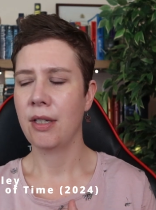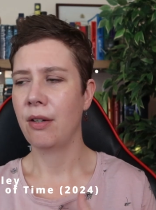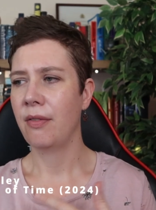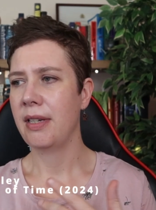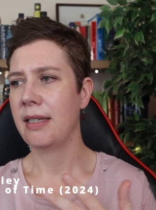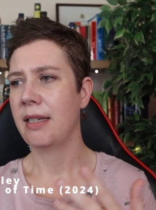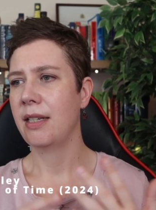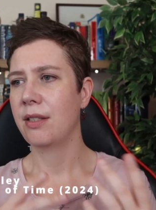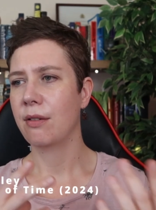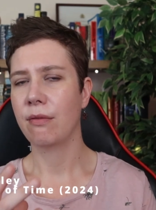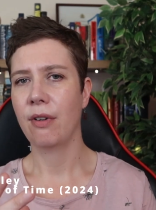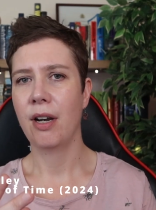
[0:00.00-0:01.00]
then obviously
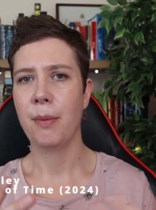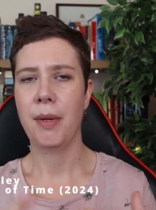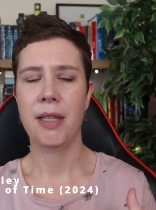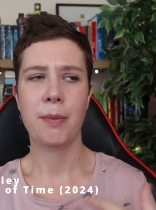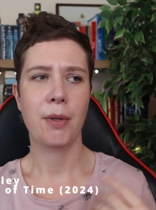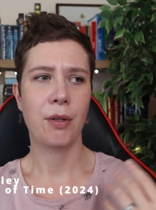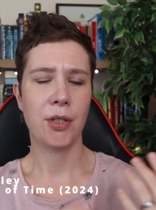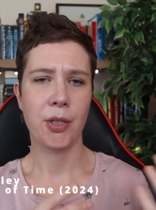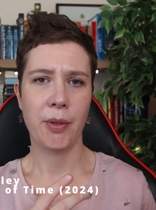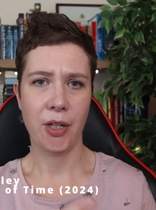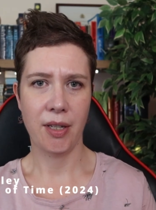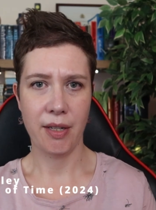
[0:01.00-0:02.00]
it's a romance, but also
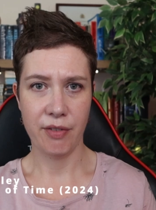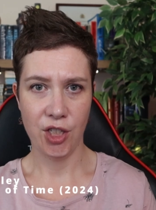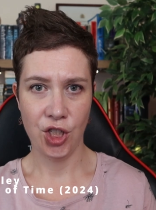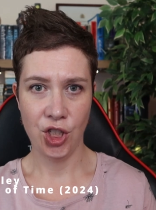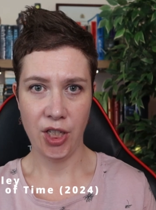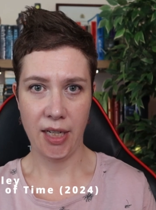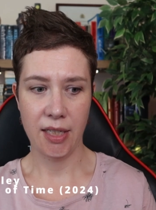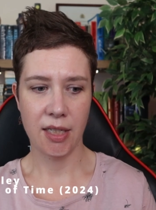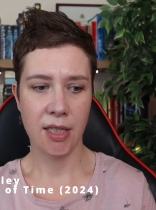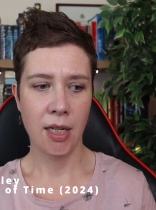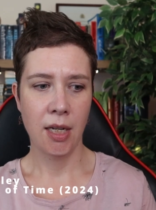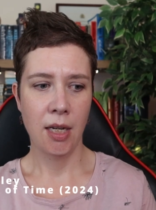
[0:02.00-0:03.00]
I don't give a shit